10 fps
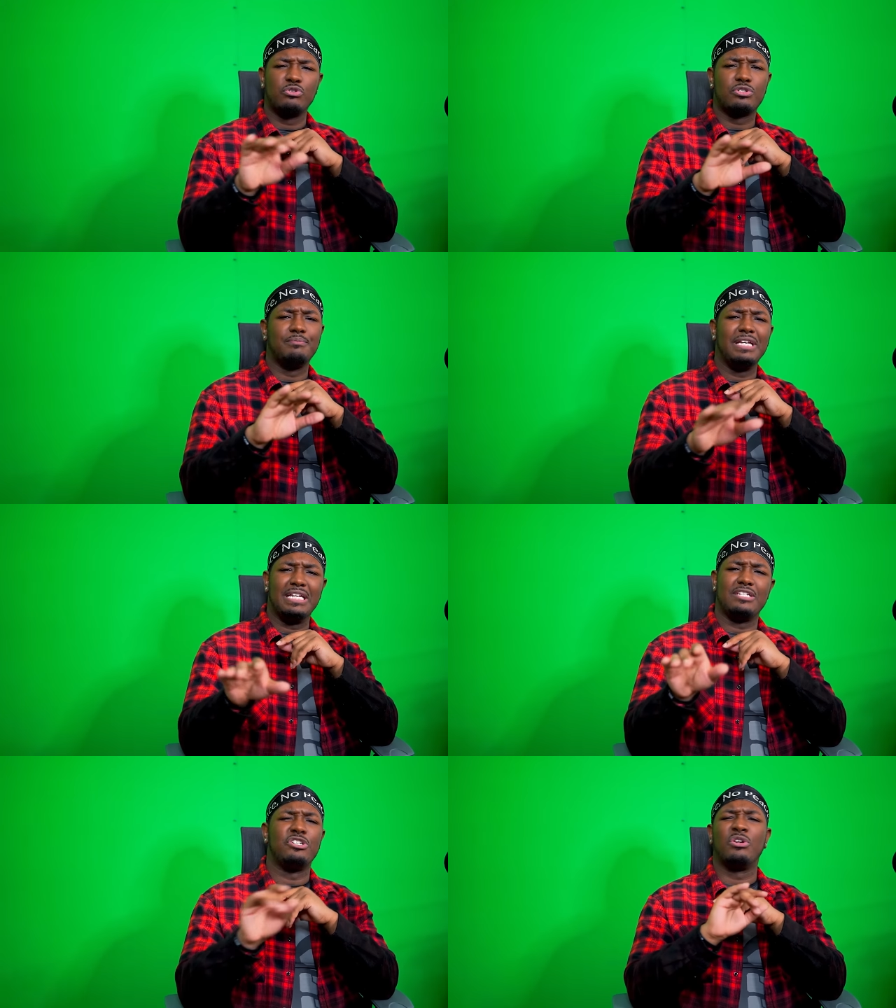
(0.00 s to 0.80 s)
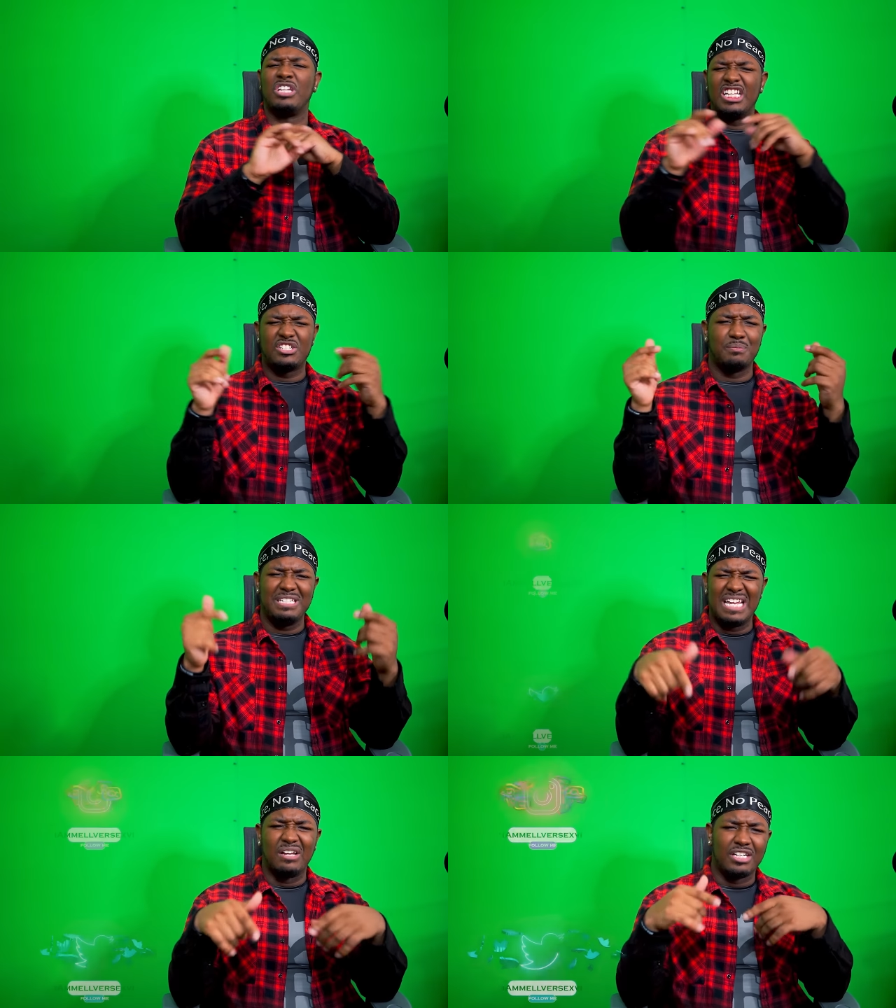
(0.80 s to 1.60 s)
social medias. You know, the links will
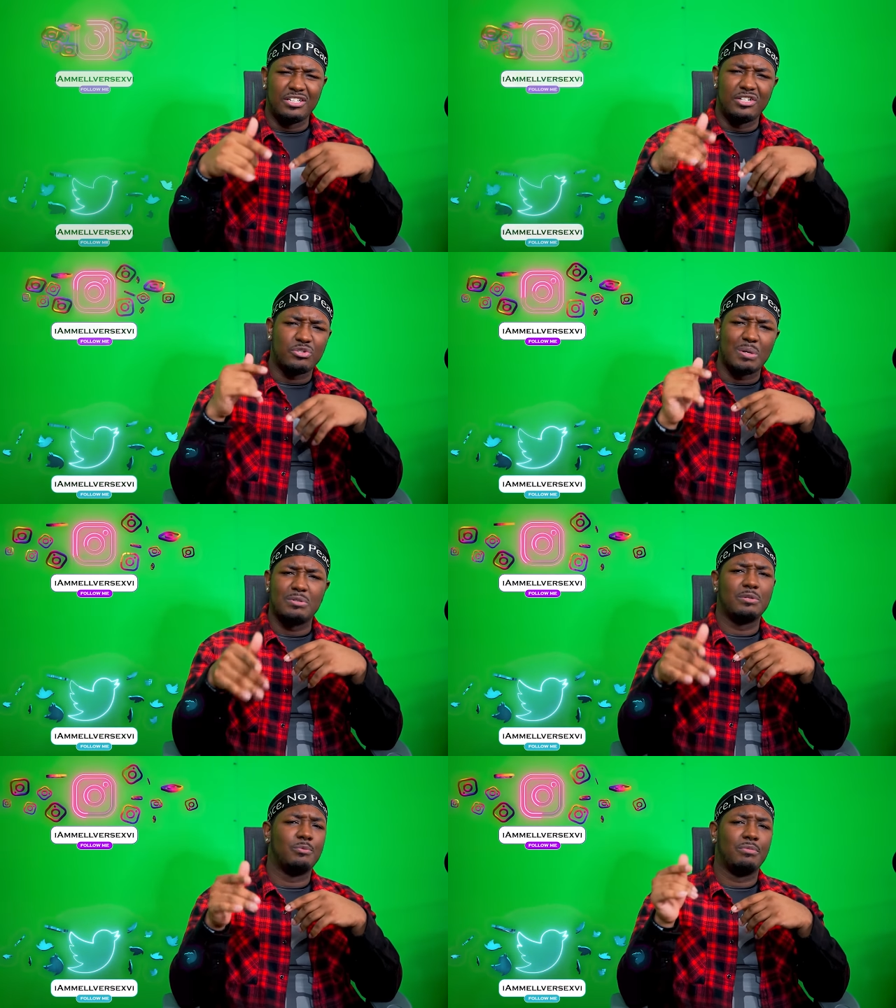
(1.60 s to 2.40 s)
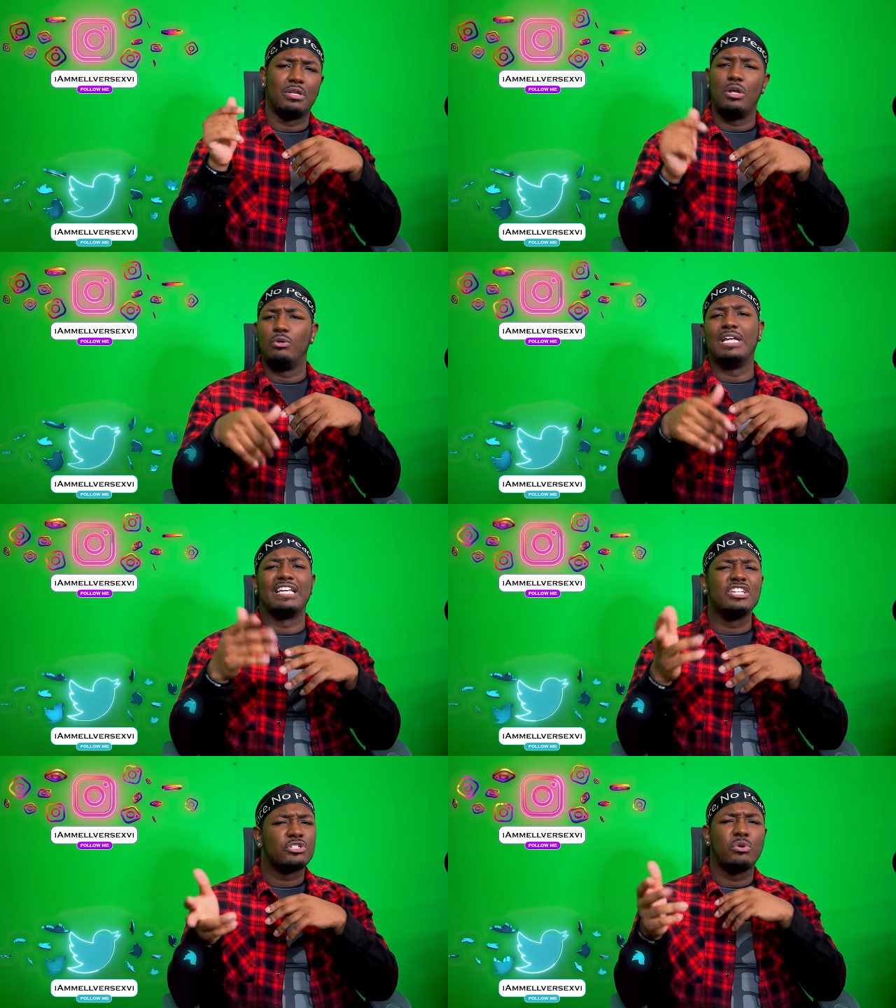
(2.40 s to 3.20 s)
be down in the description below,
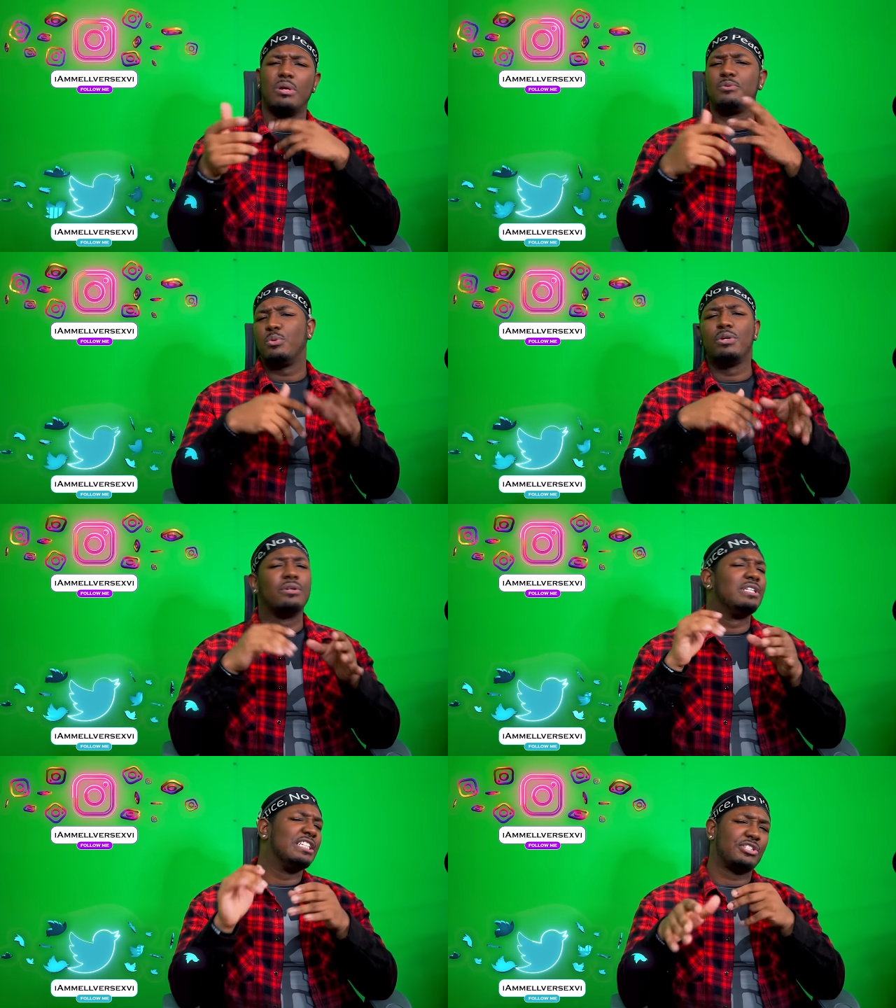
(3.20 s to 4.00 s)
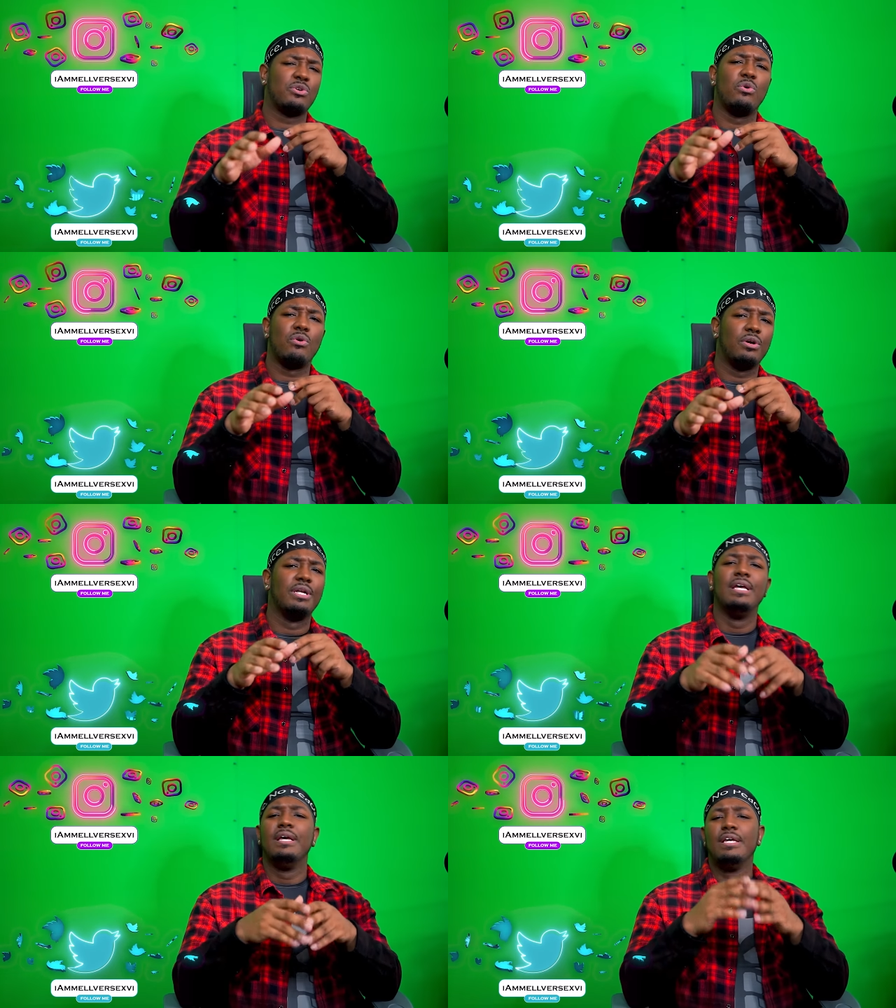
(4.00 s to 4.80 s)
like Instagram, Twitter,
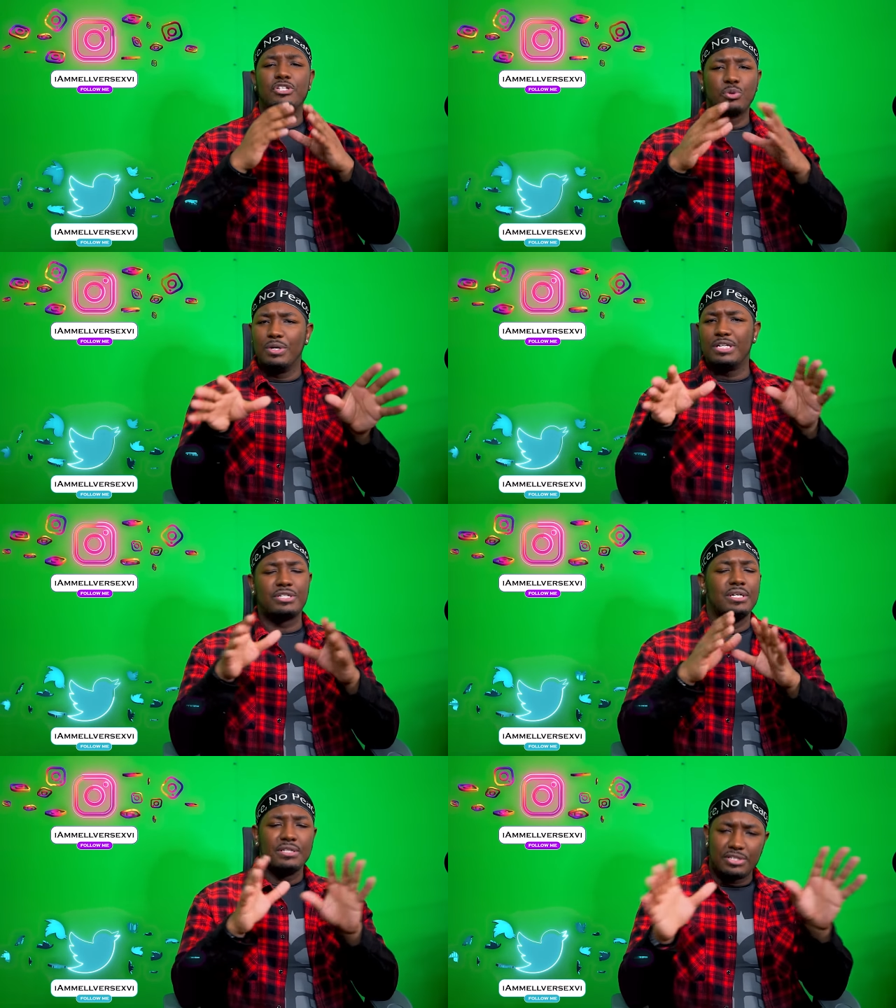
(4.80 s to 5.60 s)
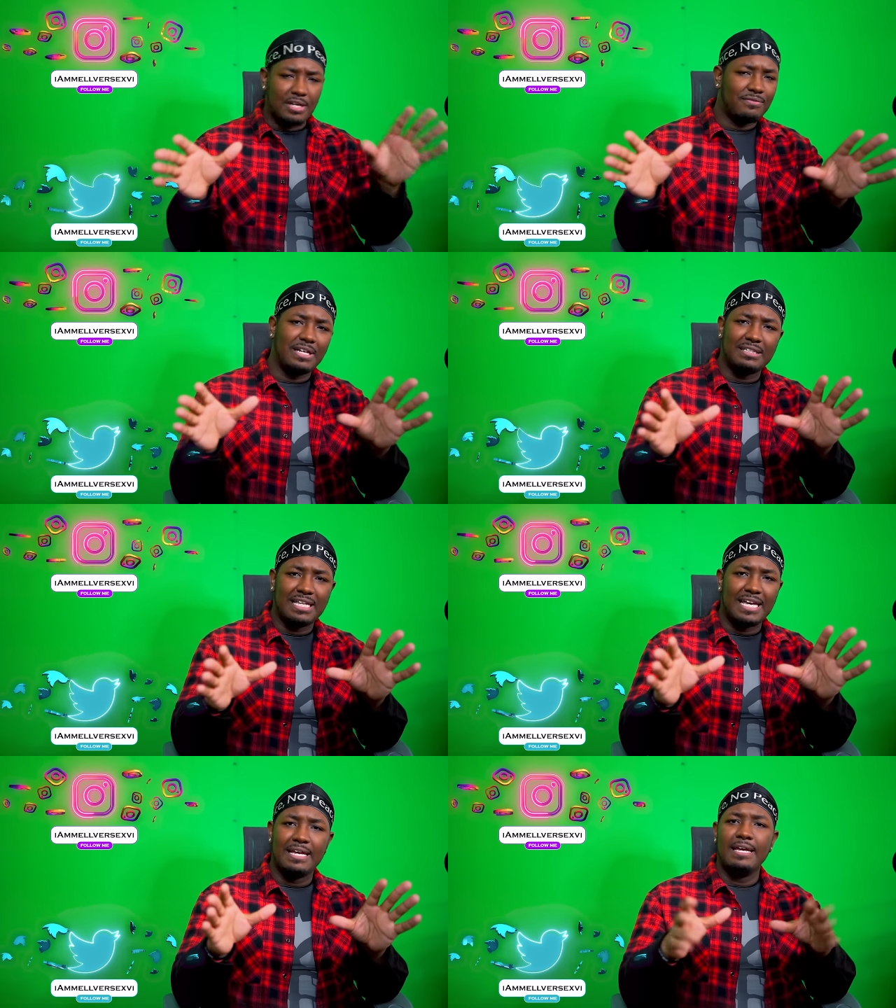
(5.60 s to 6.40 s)
Discord, Twitch, stuff
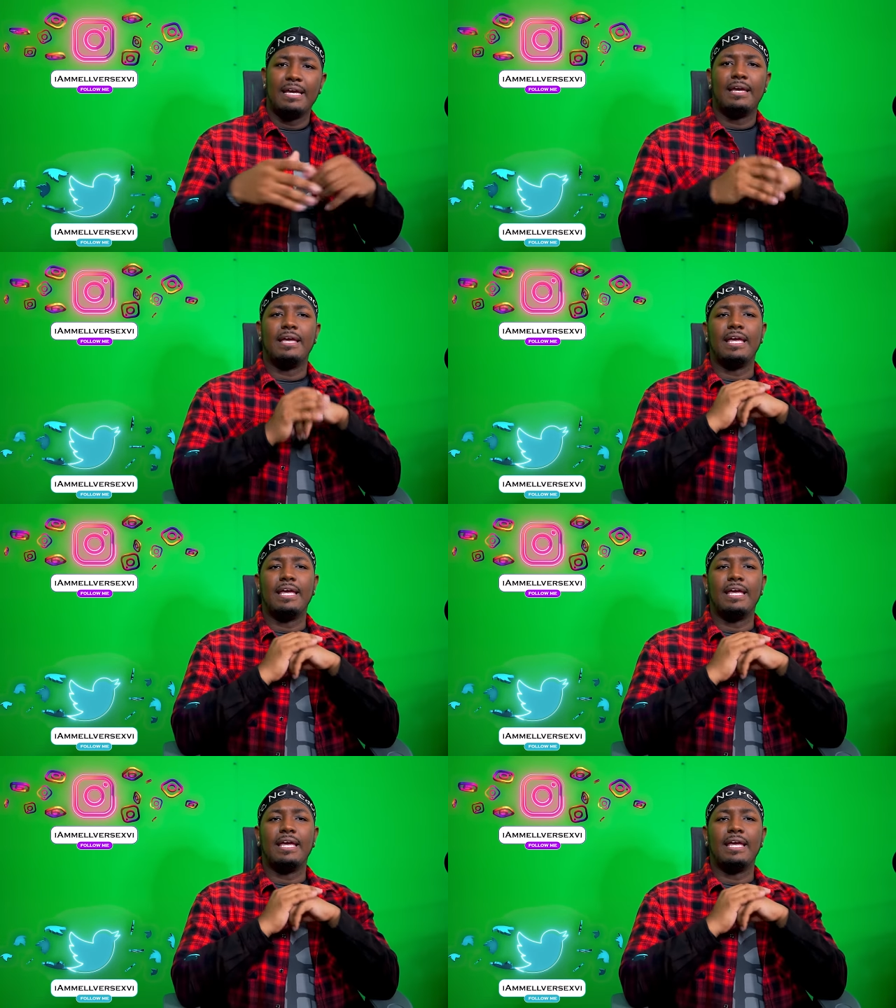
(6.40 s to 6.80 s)
like that.